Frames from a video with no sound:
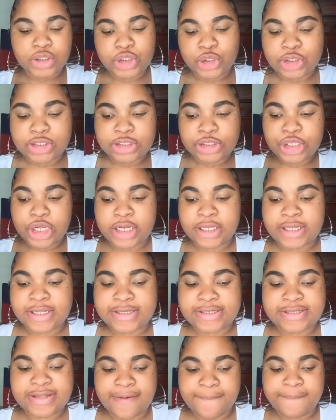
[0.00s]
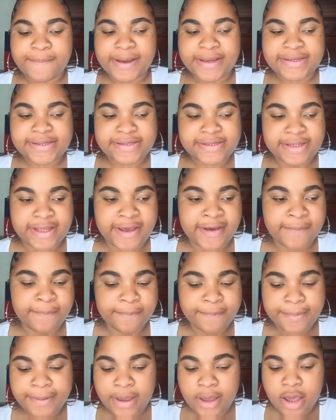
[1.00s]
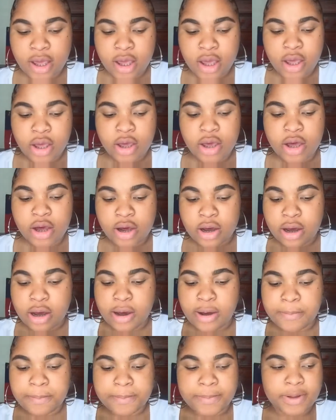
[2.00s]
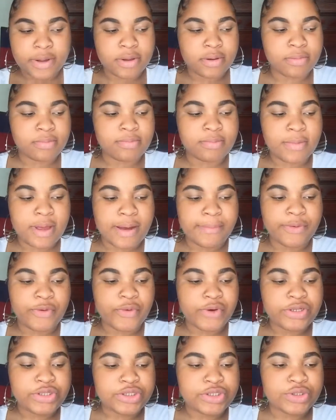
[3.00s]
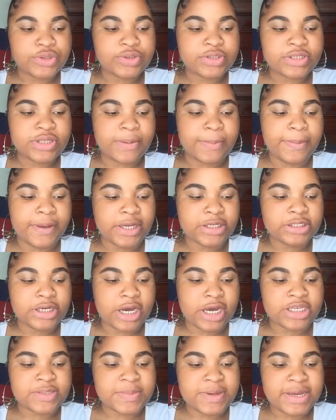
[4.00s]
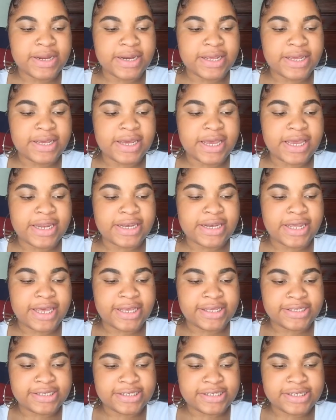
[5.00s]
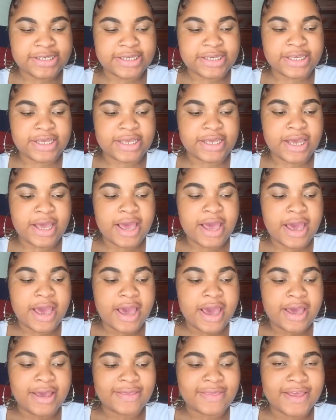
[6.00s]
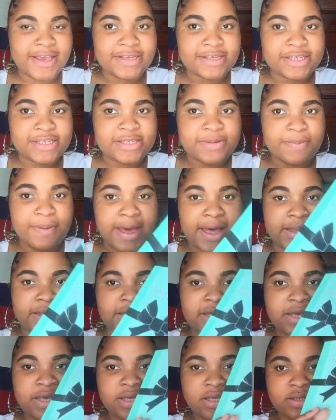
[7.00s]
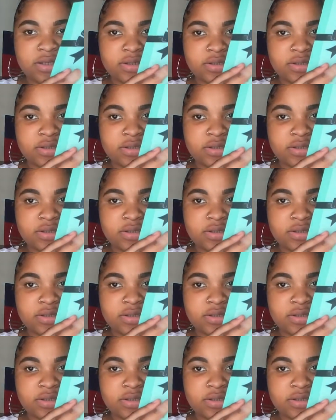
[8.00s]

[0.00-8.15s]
so to start this step-by-step, I'm going to use the BH Cosmetic Daisy's palette.